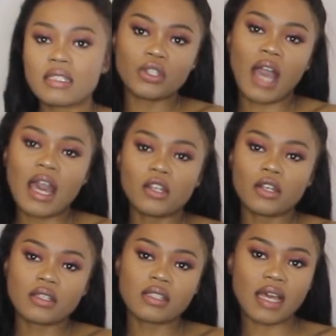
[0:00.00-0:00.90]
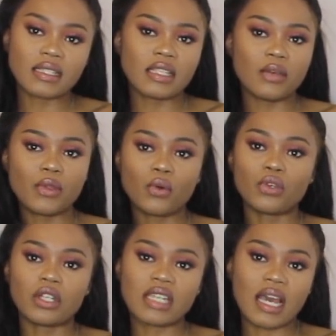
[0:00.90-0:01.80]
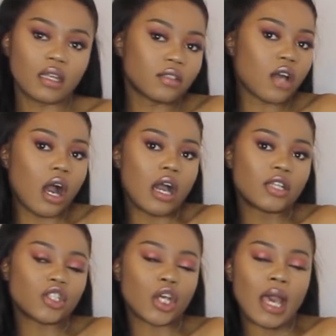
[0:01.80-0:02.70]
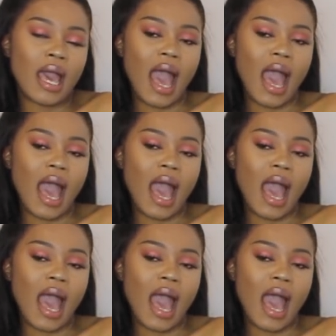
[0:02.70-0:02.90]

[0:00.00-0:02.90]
You kind of look sexy with all your décolletage